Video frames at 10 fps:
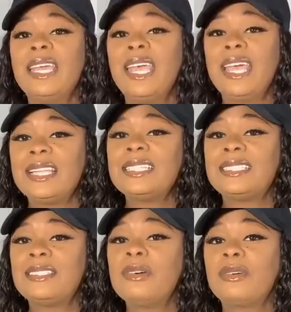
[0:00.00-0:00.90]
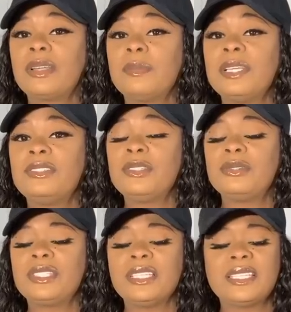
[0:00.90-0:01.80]
and it's still gonna be
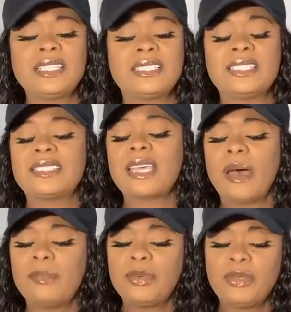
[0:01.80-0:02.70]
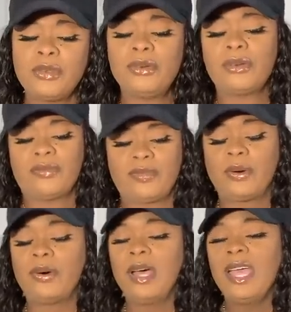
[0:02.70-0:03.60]
juicy. This is a
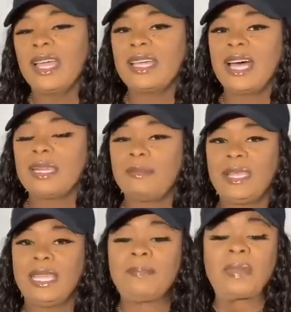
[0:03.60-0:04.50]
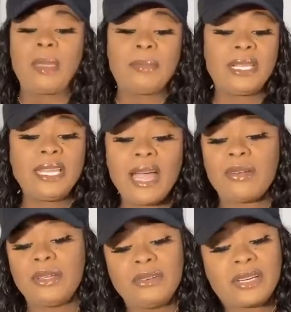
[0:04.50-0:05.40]
beautiful cut of meat. But now
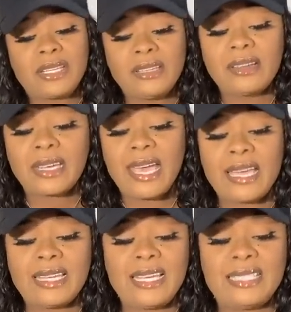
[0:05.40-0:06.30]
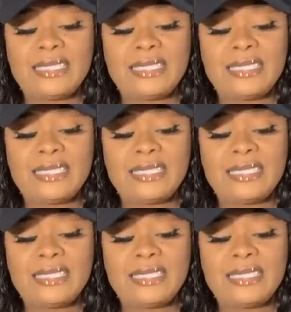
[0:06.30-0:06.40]
you can look at it and